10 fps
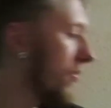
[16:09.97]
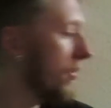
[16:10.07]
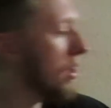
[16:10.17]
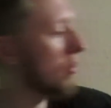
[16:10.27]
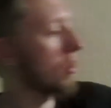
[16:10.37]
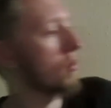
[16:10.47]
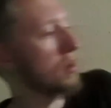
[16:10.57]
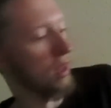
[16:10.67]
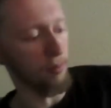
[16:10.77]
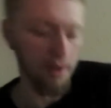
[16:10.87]
these are the
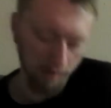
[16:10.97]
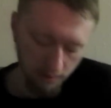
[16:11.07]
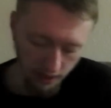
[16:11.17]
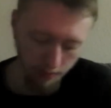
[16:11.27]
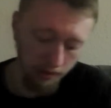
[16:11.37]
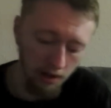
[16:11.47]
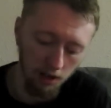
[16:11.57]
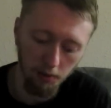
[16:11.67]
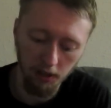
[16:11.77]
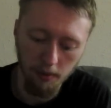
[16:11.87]
rest of the PS2 games here,
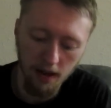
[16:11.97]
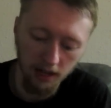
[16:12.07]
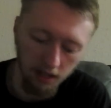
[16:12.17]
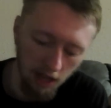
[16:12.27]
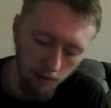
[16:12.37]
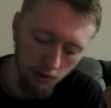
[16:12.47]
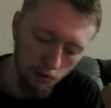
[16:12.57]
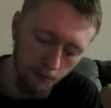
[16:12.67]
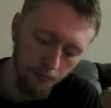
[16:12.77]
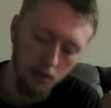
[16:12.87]
then we'll get back into
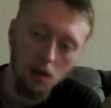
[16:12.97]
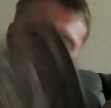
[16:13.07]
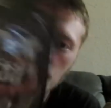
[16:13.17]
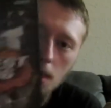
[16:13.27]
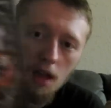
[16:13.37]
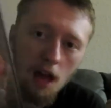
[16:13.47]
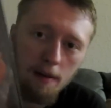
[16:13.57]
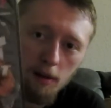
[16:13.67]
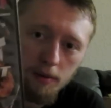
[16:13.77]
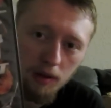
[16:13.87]
GameCube.
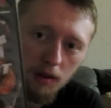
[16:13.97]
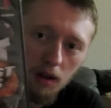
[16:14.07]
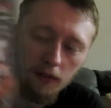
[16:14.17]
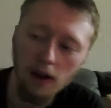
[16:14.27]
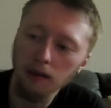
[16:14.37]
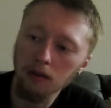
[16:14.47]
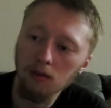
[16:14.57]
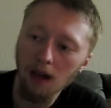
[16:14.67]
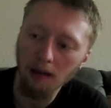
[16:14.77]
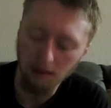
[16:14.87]
MLB Slugfest
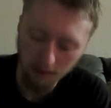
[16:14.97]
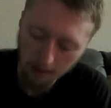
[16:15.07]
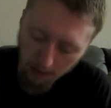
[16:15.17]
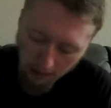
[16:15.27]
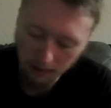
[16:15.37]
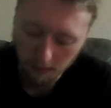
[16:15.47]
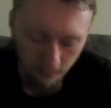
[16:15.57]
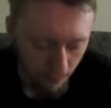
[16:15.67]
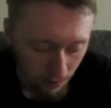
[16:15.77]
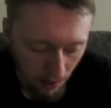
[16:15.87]
2006.
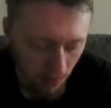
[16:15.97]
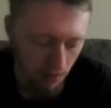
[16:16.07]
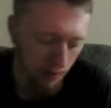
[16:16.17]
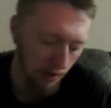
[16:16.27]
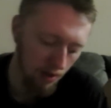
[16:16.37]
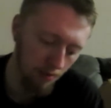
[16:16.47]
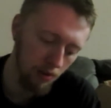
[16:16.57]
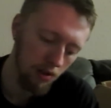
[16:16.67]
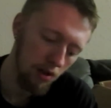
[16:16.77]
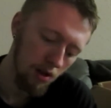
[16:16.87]
Another one's a
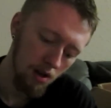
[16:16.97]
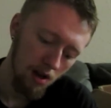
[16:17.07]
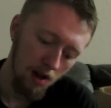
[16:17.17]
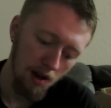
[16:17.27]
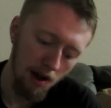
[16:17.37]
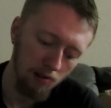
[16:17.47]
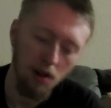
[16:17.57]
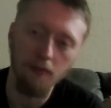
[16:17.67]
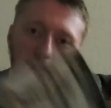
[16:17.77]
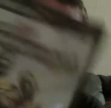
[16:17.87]
double.
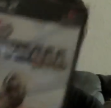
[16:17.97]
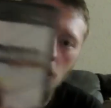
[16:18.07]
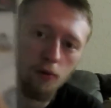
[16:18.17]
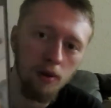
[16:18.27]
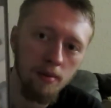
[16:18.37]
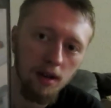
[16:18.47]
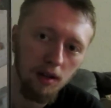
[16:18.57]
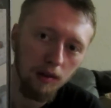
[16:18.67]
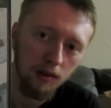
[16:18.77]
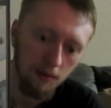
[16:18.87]
Outlaw Volleyball
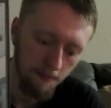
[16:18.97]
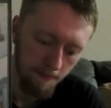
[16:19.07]
Remixed.